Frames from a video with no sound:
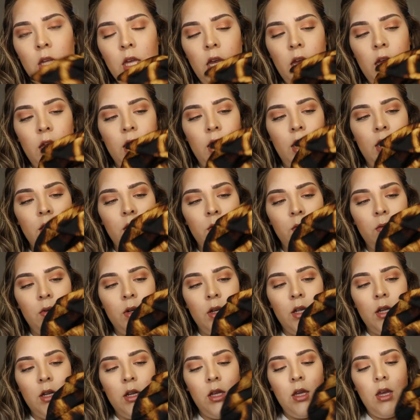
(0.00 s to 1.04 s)
And this
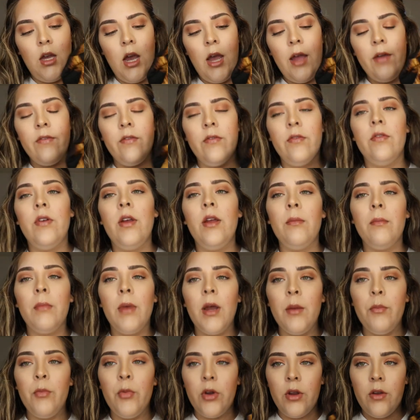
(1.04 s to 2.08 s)
one, I've in
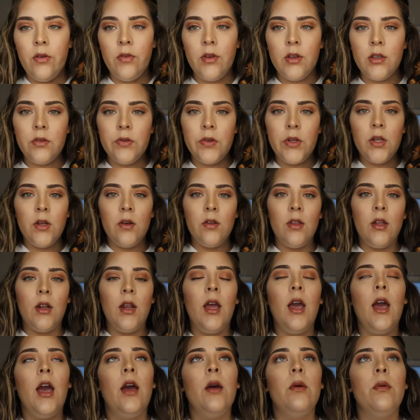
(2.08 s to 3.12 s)
my previous video that
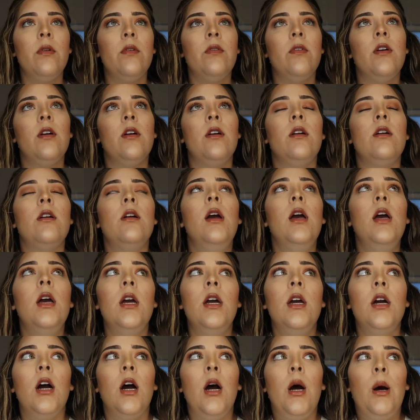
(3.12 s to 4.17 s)
I have of her,
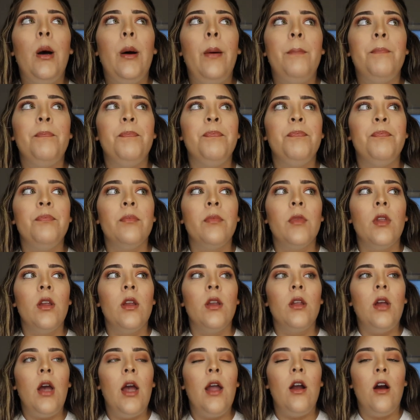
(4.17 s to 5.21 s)
um,
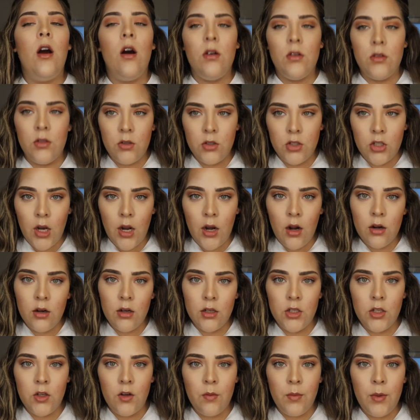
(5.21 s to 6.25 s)
I also tried on
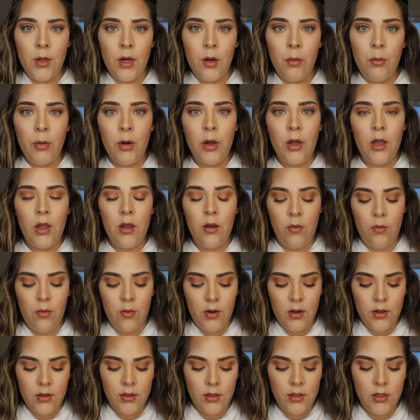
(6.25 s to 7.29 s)
a turban, but it
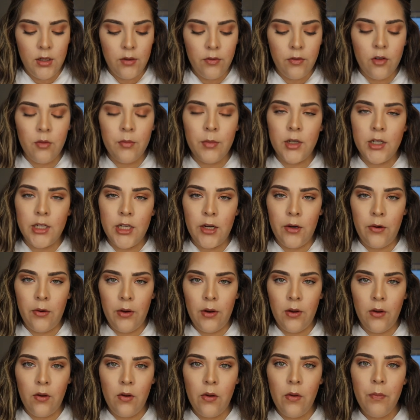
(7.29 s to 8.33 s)
was different
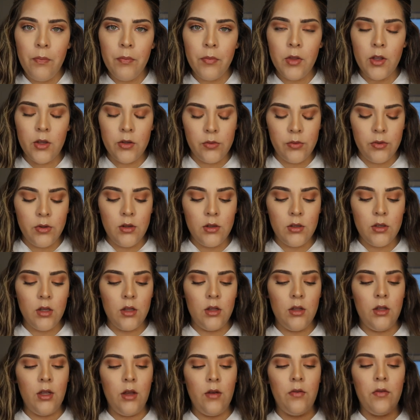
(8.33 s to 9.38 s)
material. This one's
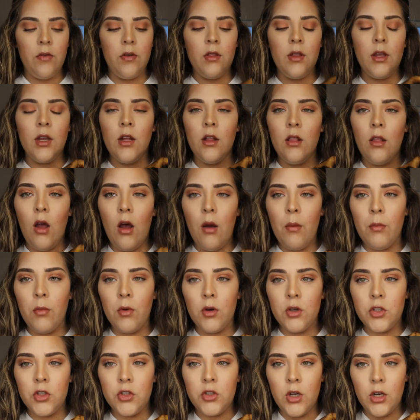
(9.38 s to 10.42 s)
a, definitely a lot
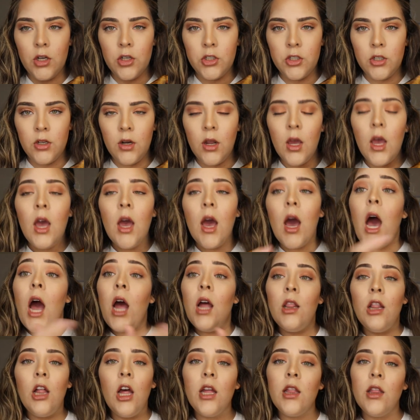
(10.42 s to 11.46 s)
more structured.
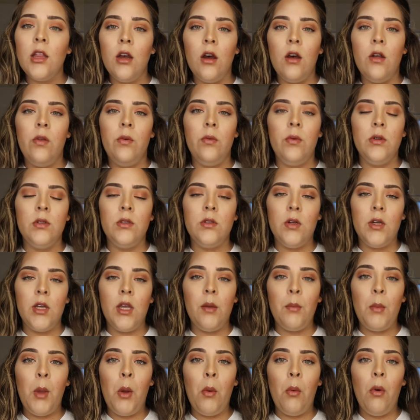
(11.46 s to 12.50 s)
I like the other ones, don't
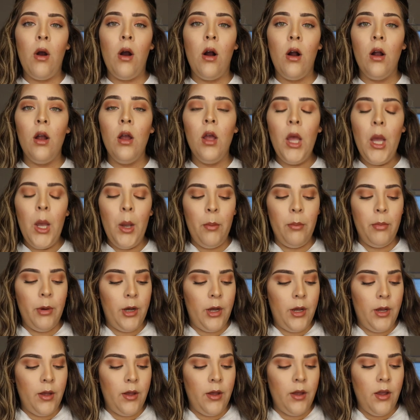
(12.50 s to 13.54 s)
get me wrong,
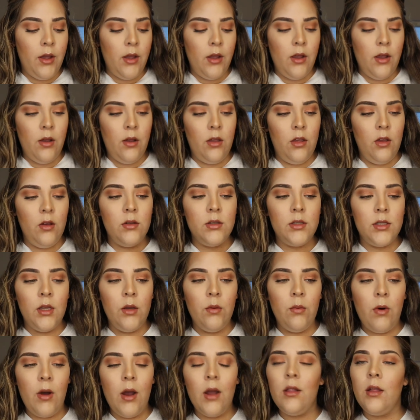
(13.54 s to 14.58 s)
but you'll see
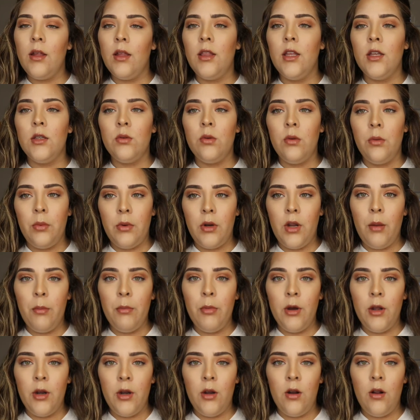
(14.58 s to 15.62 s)
why I like this one when I
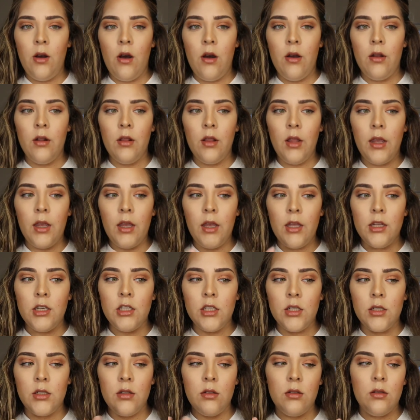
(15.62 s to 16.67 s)
put it on. Like
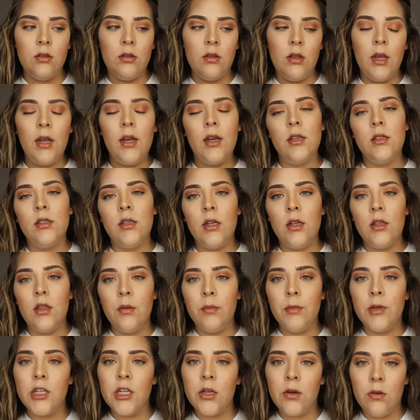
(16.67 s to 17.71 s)
it's just, like I said,
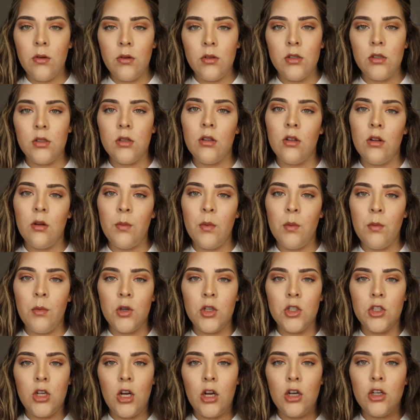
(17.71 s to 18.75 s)
the material is just a little bit
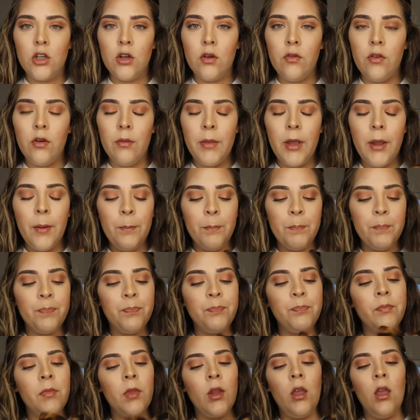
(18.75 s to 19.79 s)
more structured for me
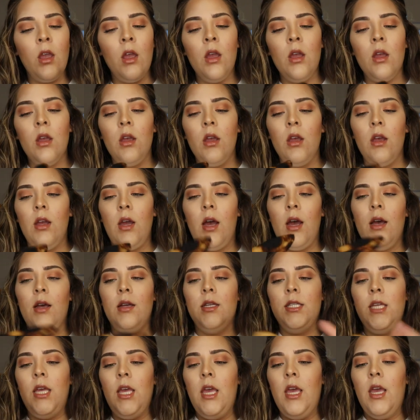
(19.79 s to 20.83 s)

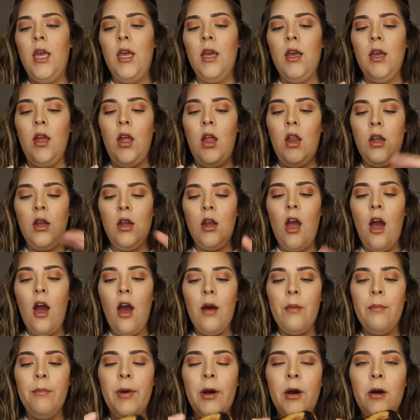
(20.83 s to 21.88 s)
has a
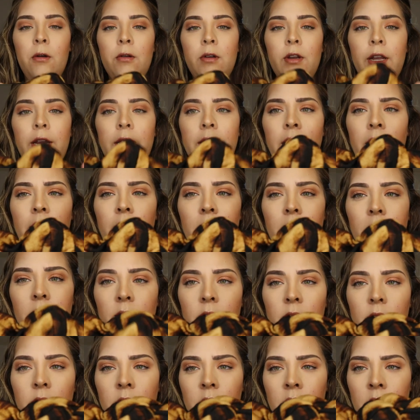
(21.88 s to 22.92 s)
knot bow
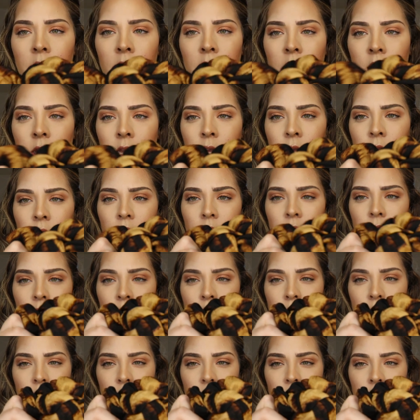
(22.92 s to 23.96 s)
detail
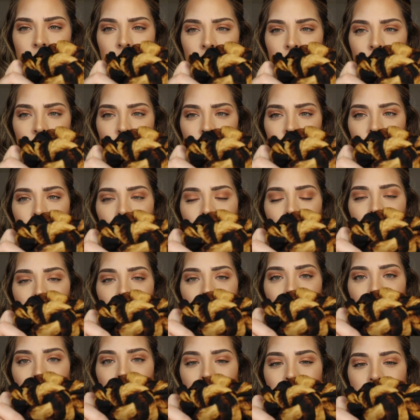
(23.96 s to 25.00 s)
on the very front.
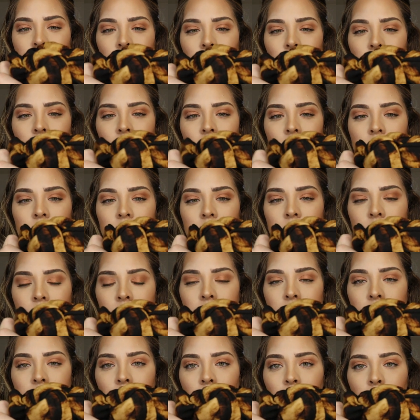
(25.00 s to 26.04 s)
It's kind of hard to see
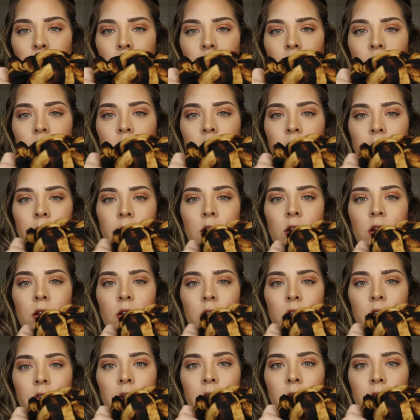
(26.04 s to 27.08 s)
right now, but I'll try it on
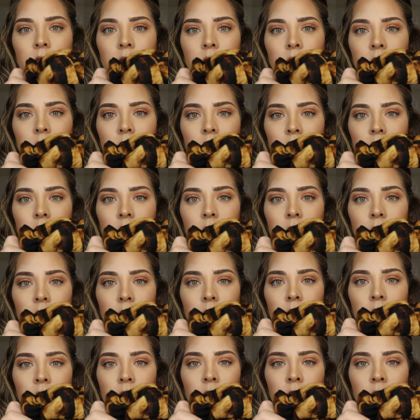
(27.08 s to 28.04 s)
and you guys can see it then.